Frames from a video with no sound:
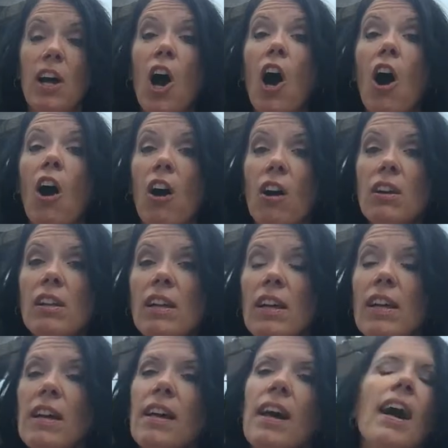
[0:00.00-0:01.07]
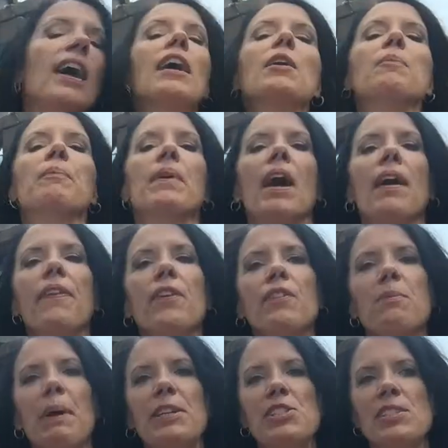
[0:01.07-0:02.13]
hall. Others
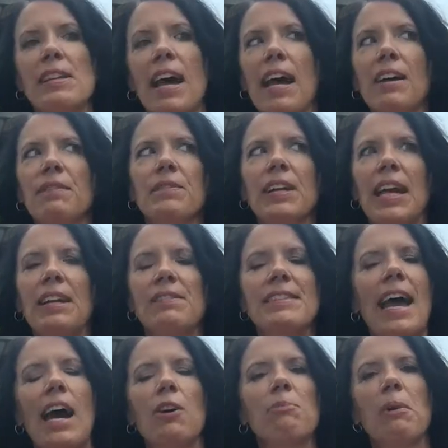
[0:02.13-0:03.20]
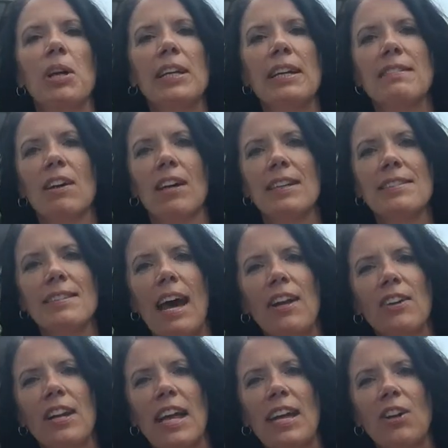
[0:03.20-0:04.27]
might just have kind of town markets on a
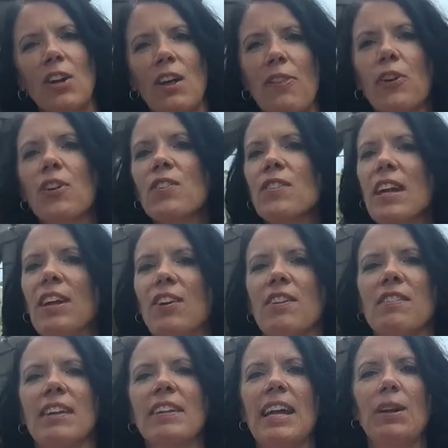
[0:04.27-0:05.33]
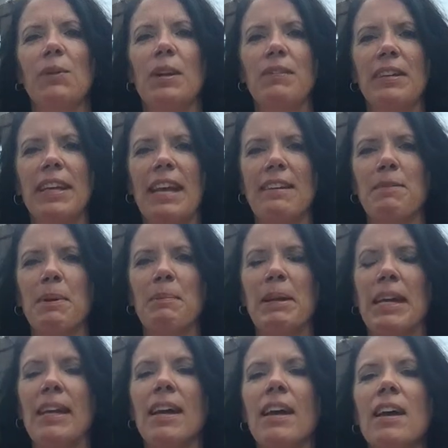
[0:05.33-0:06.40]
Saturday or a Thursday or a Sunday or whatever the case may
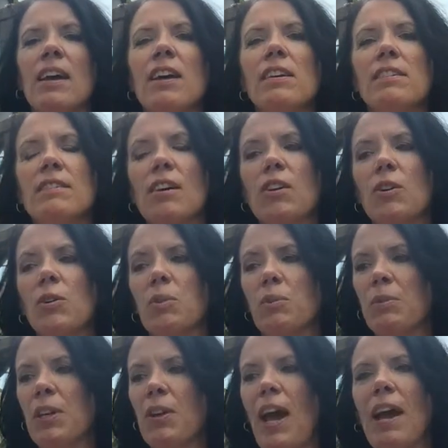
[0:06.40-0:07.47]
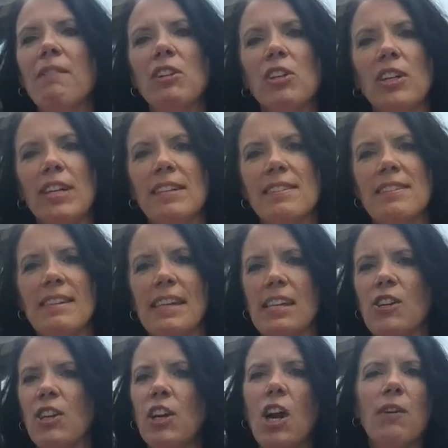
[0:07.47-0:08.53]
be. So, have a look and see.
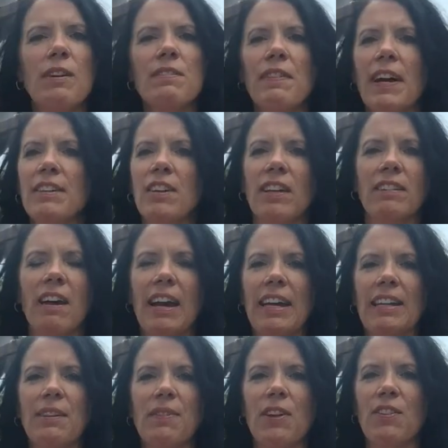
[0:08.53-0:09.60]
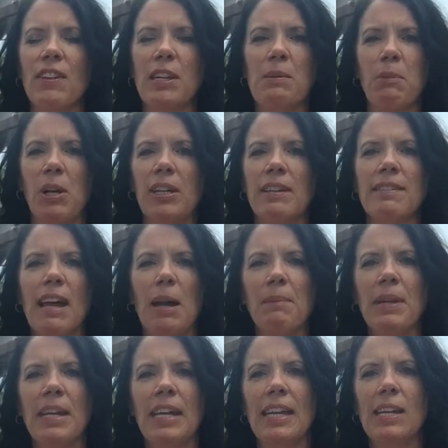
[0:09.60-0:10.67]
You can always find online if there's any markets
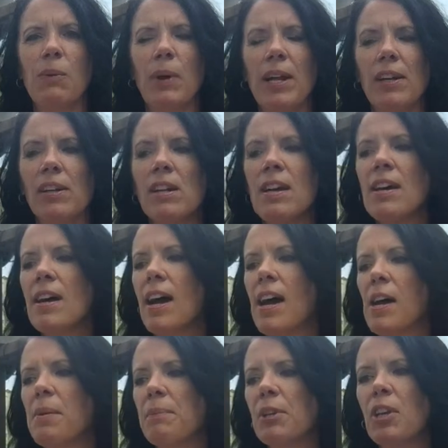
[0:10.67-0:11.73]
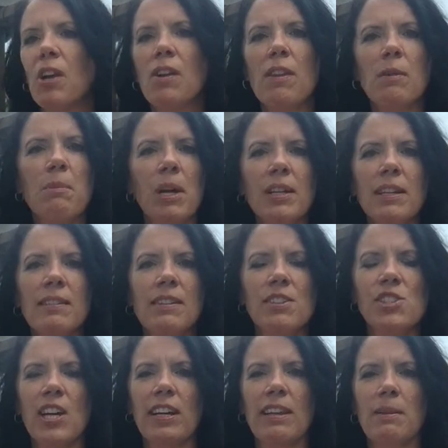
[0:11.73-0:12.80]
happening anywhere. Go to the markets and
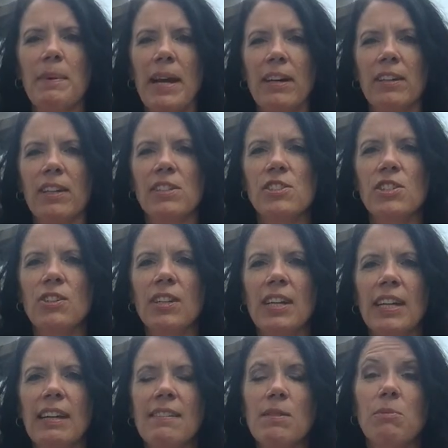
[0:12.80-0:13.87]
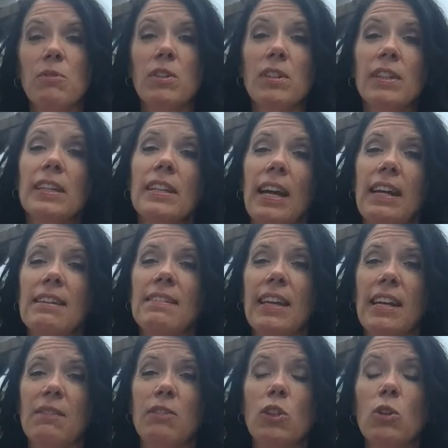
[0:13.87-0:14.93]
check them out, because you can get some really nice
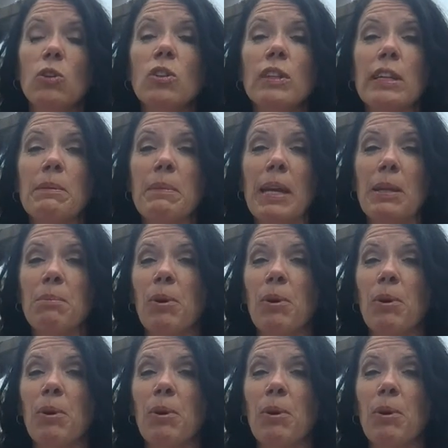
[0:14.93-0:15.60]
kind of locally made